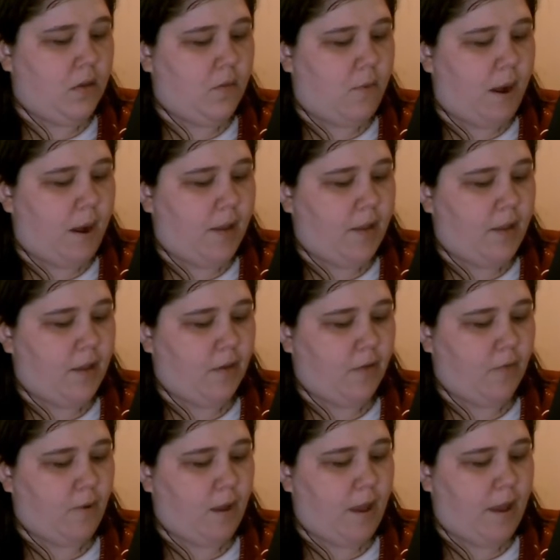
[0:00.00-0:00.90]
Twyla
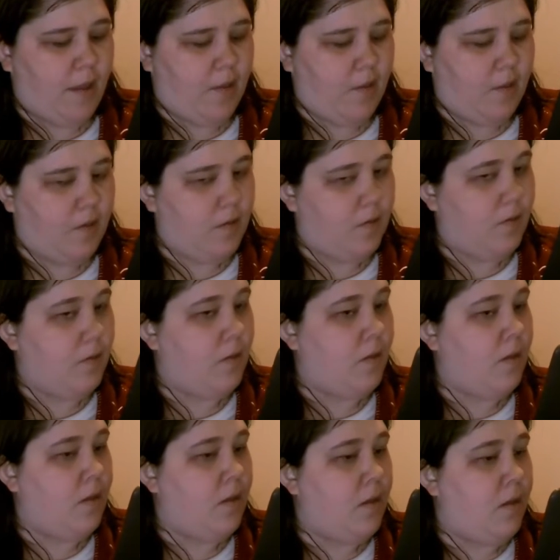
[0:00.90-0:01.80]
is right.
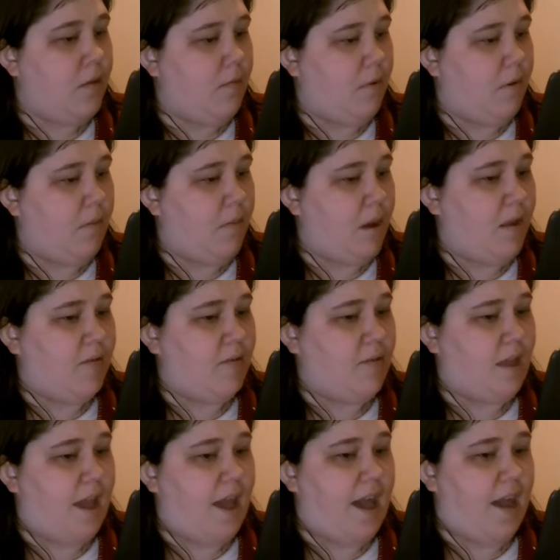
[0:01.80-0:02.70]
We
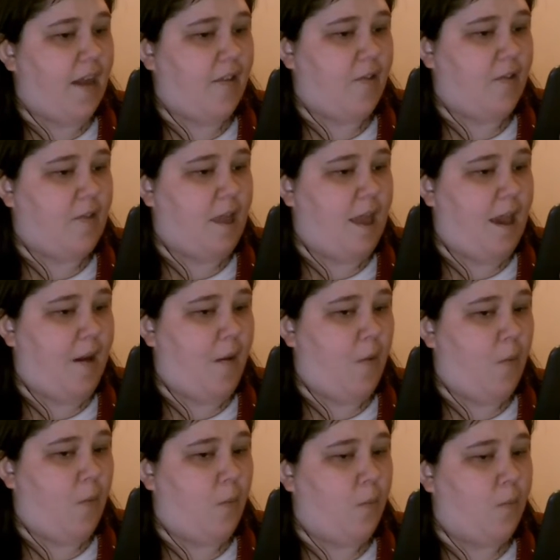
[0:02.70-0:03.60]
must act
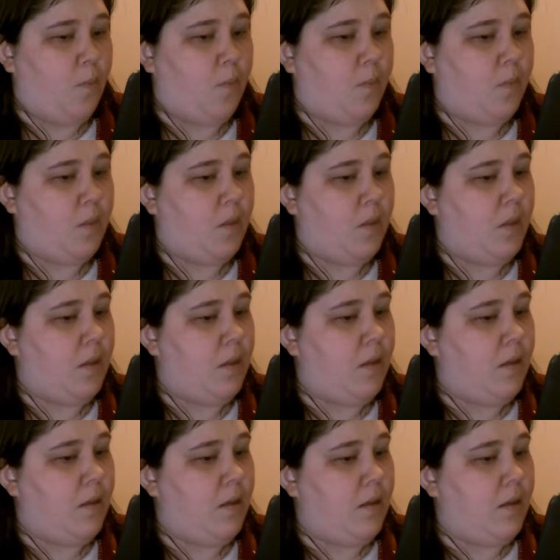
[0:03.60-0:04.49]
now.
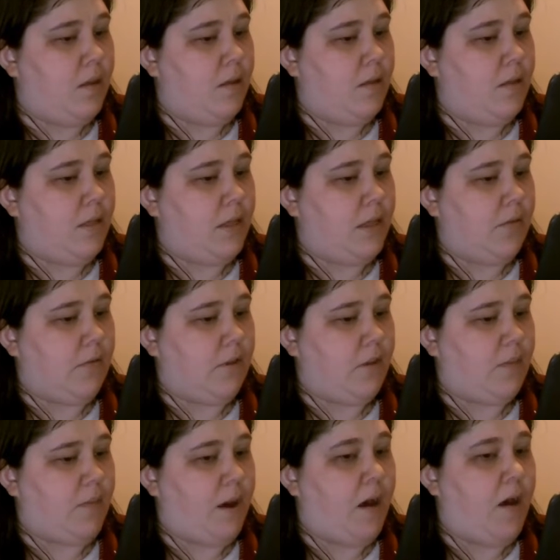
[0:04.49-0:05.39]
There was
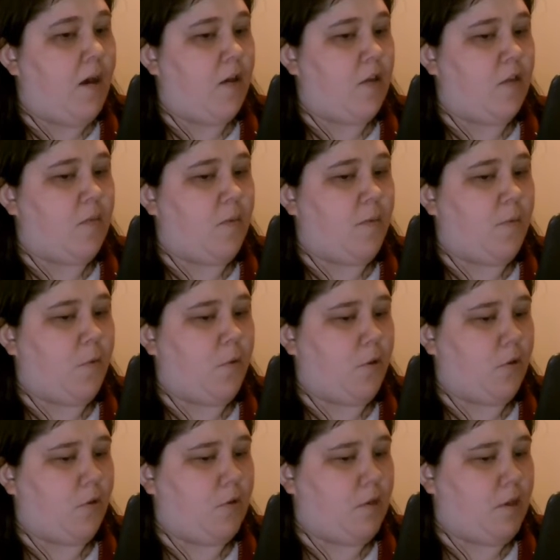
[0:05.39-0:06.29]
a pause before
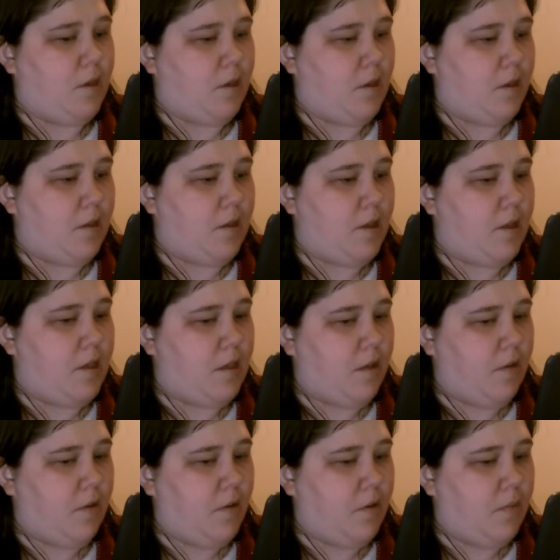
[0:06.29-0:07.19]
Lucien
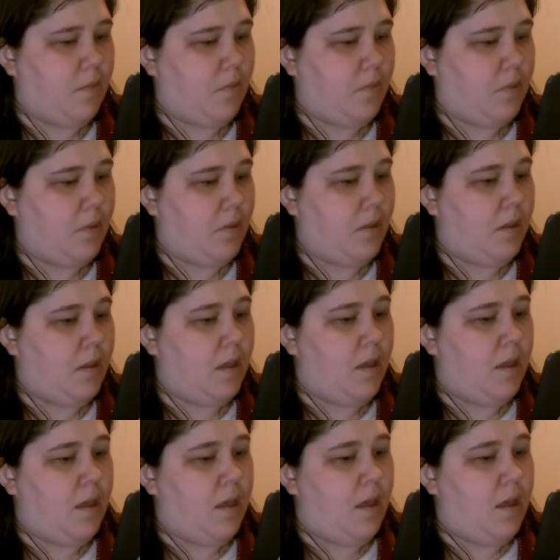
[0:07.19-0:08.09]
continued.
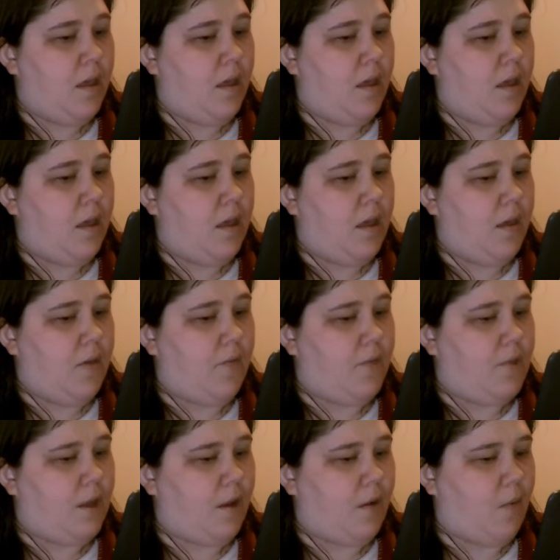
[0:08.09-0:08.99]
If
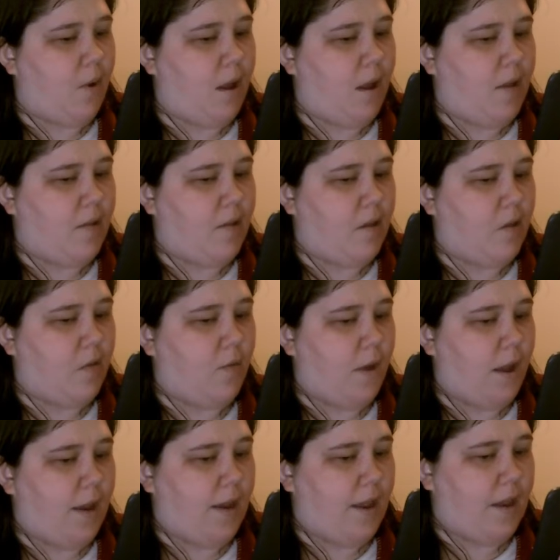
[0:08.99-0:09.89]
Zachariah does
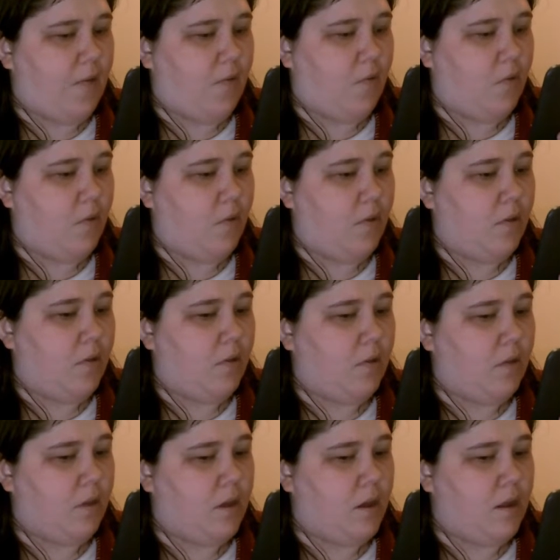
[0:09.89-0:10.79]
find out,
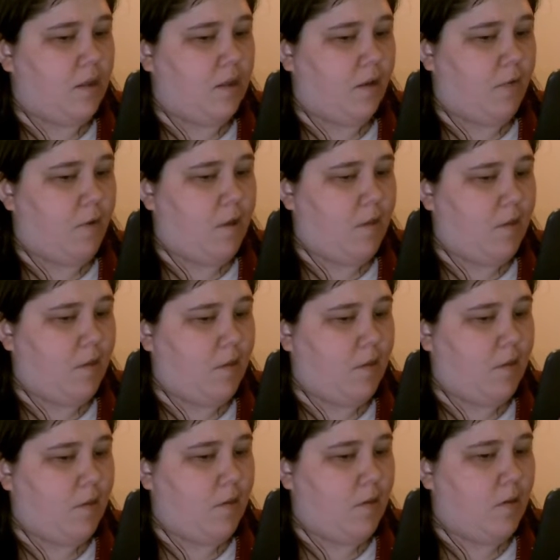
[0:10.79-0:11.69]
the
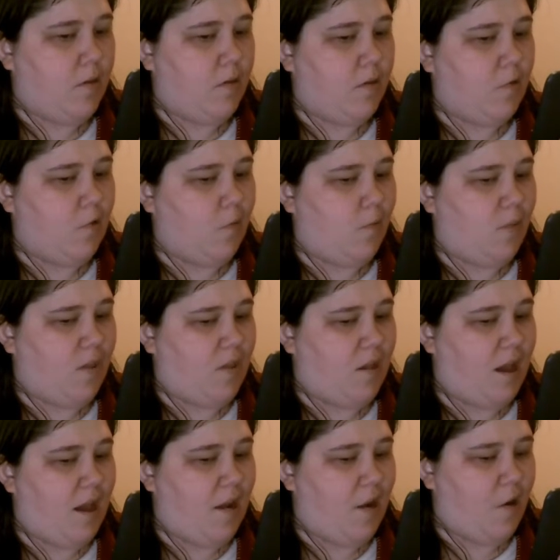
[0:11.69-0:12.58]
consequences could be
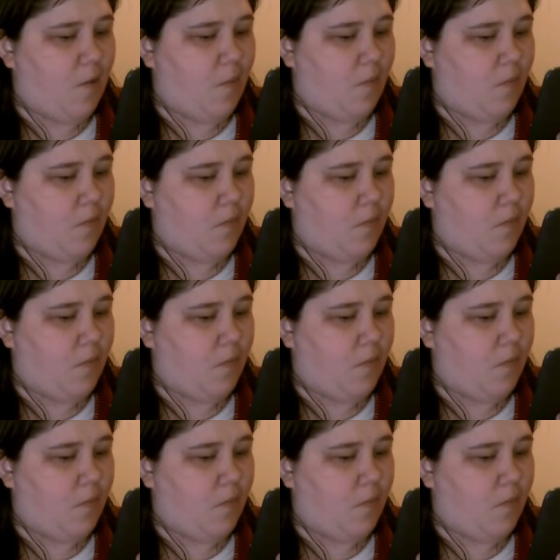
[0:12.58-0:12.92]
dire.